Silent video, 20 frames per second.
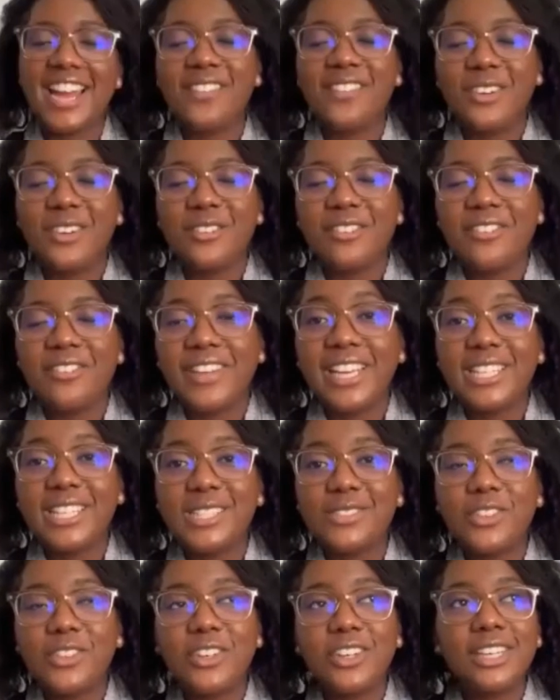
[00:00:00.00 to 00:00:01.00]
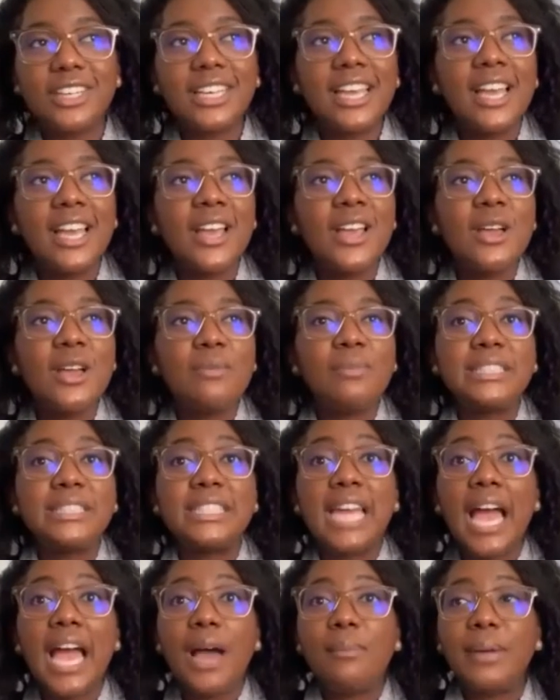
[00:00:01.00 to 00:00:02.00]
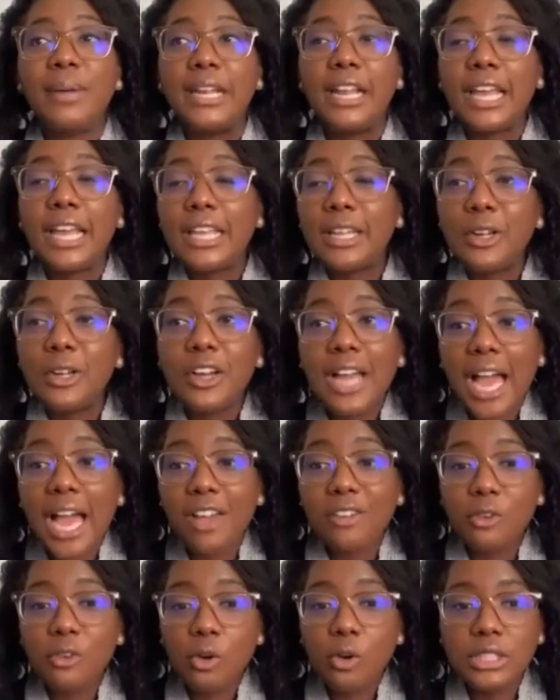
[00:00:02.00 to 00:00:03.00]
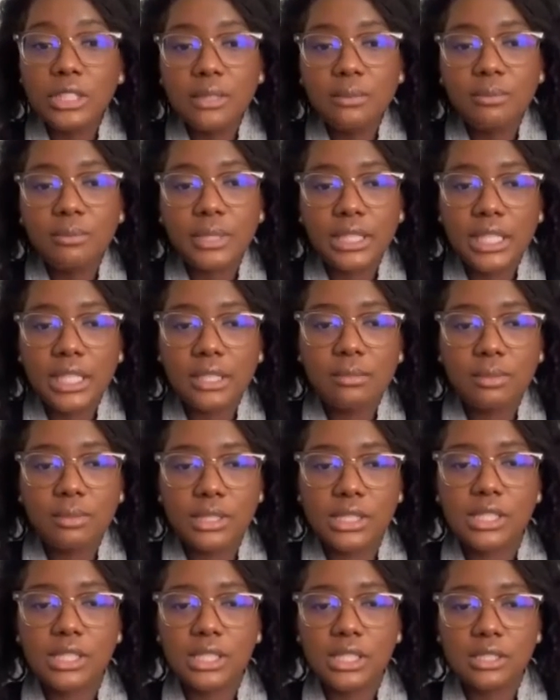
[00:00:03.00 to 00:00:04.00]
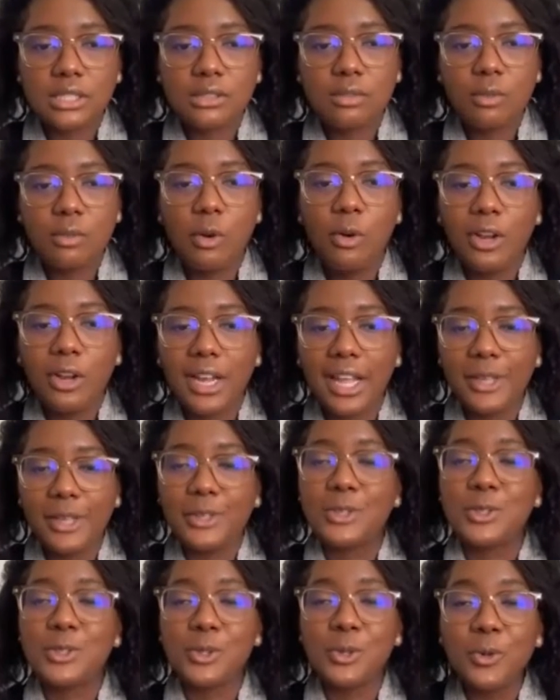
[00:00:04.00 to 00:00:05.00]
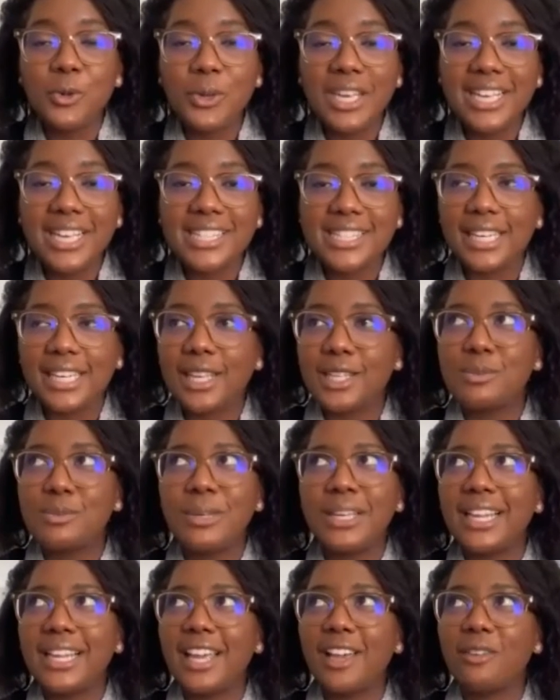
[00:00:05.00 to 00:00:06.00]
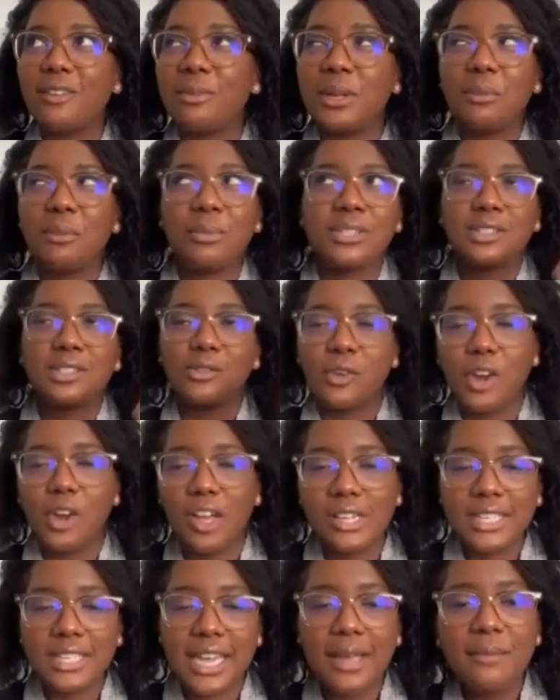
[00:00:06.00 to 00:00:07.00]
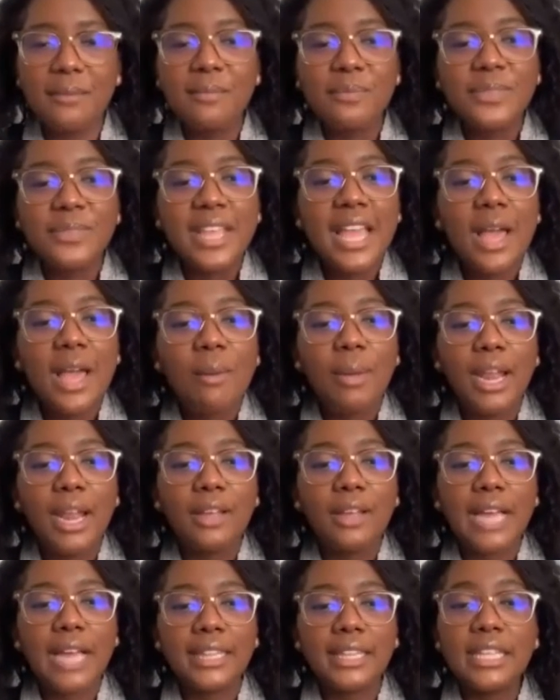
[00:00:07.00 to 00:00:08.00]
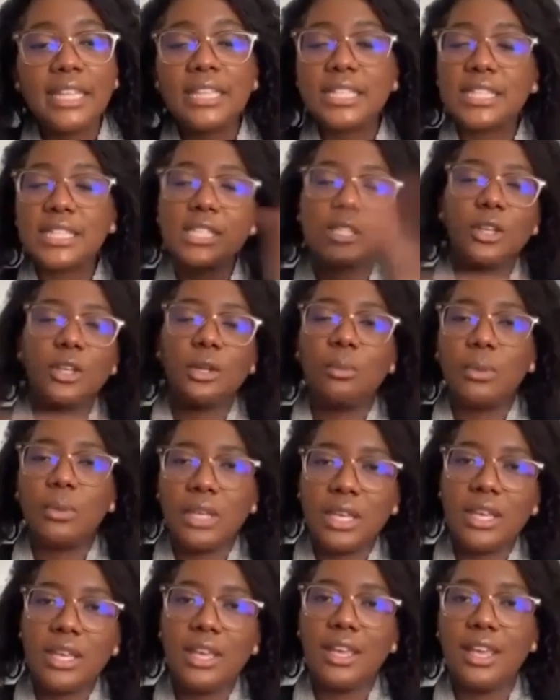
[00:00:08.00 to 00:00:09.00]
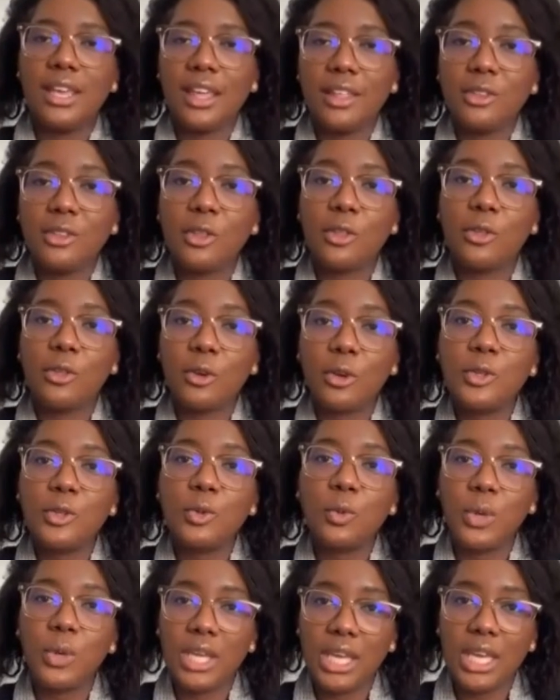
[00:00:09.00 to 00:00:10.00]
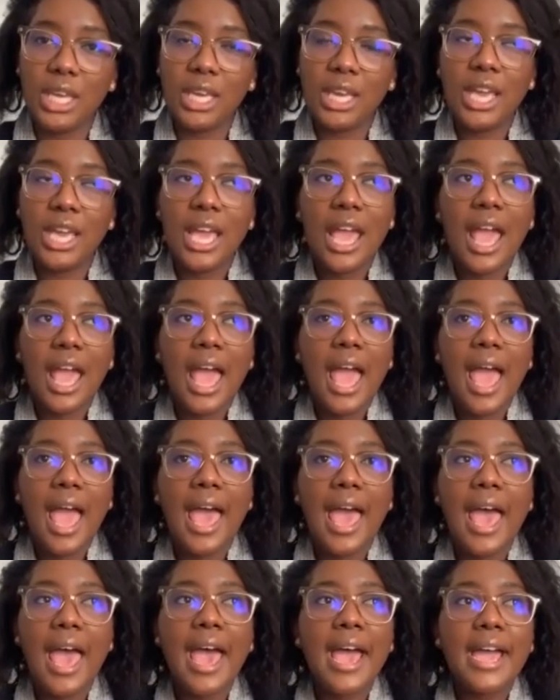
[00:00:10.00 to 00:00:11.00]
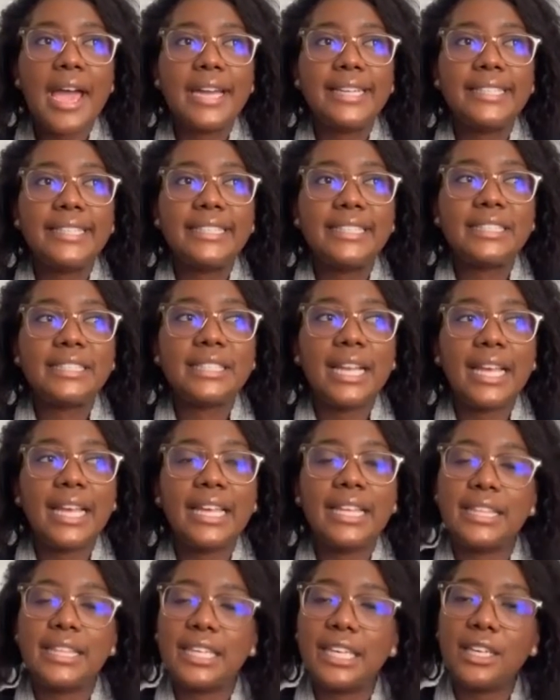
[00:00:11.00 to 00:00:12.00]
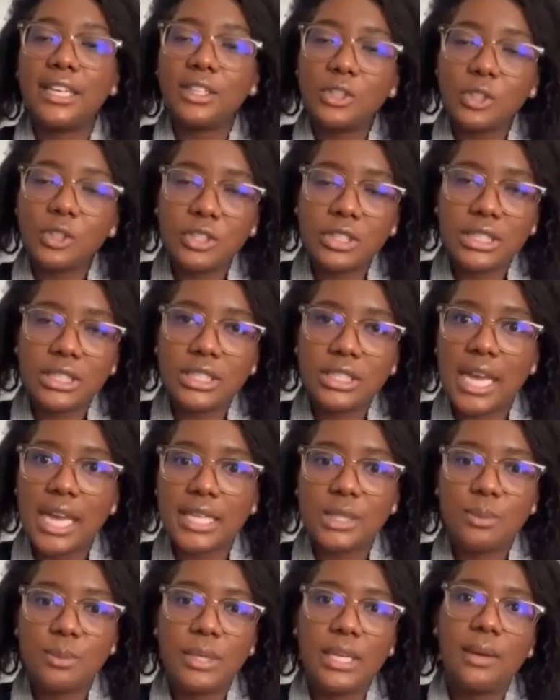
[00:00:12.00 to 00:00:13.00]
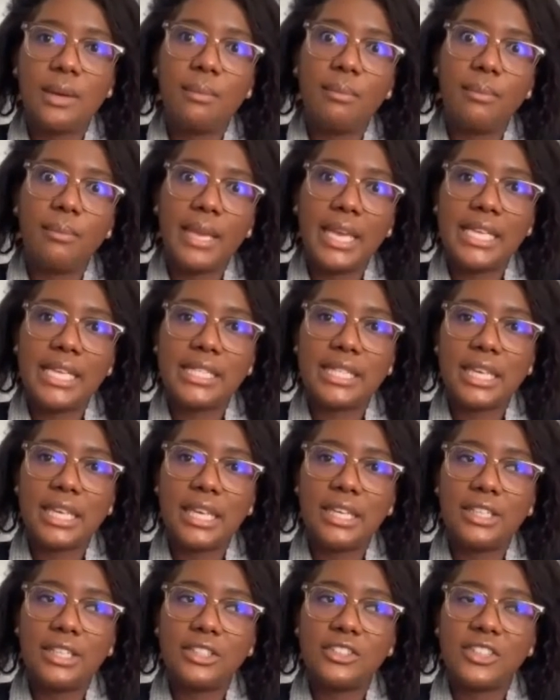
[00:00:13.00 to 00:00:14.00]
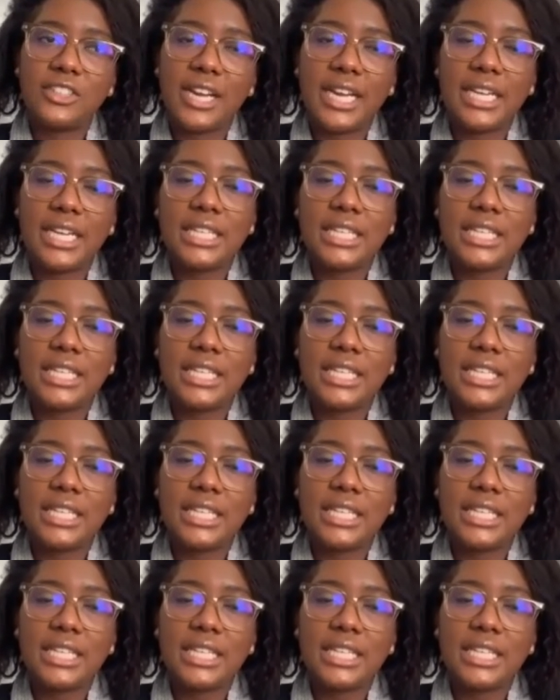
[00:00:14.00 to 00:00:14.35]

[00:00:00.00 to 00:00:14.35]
and on Facebook. But yeah, but like, look, I've only been in business for like 2 weeks, and I speak like I've been in business for a long time. But I think this is going to be the 3rd week. And like the interest has been amazing, right?